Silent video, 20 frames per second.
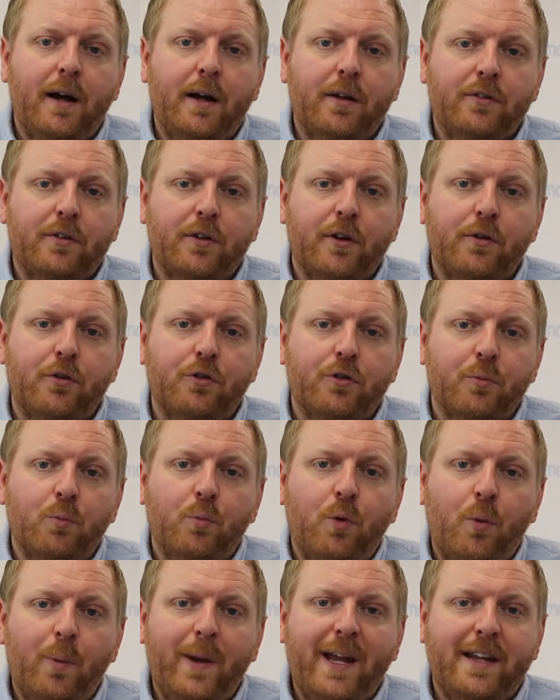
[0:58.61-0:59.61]
solution,
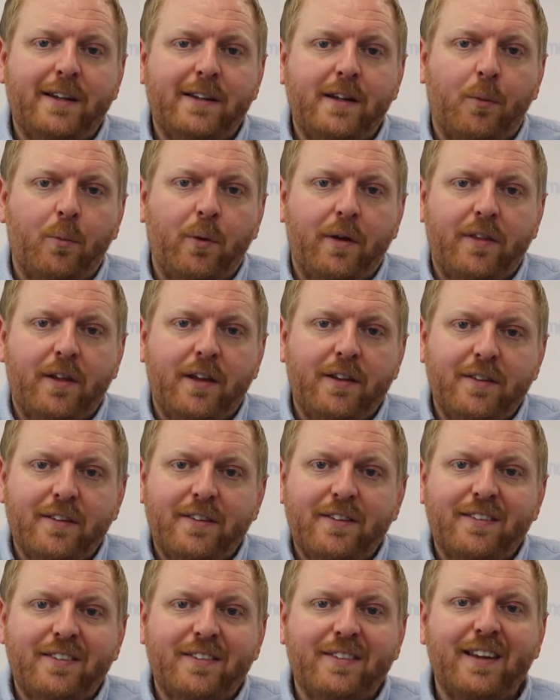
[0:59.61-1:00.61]
what we end up with is a
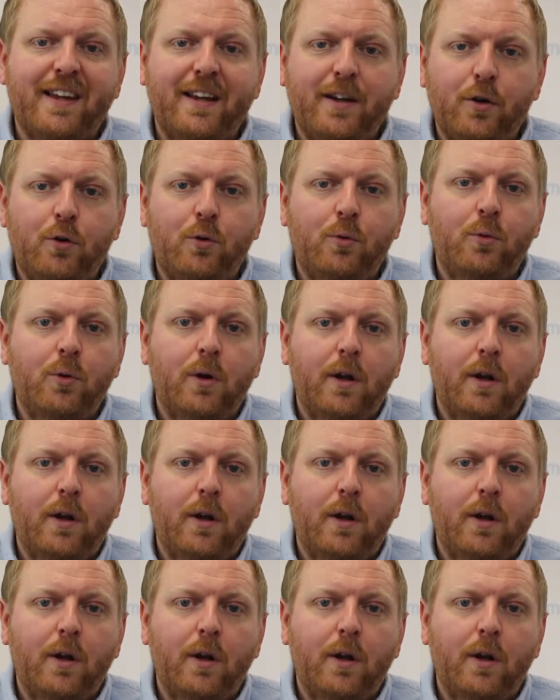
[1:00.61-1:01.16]
single